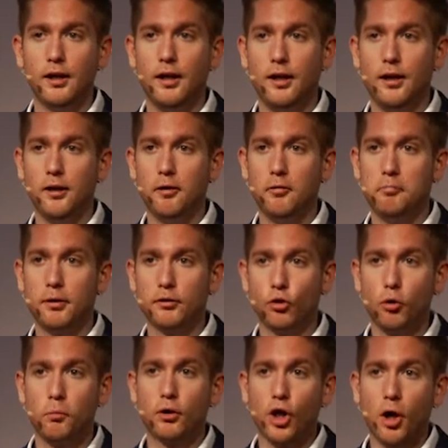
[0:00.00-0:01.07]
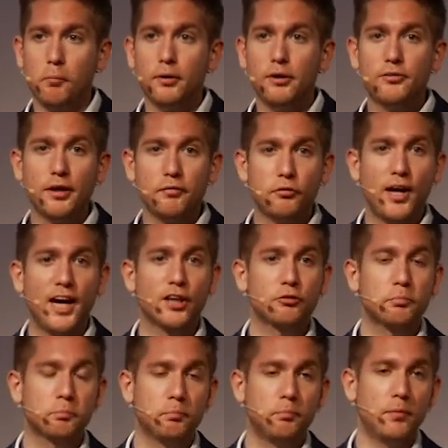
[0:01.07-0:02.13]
but normal companies have to ask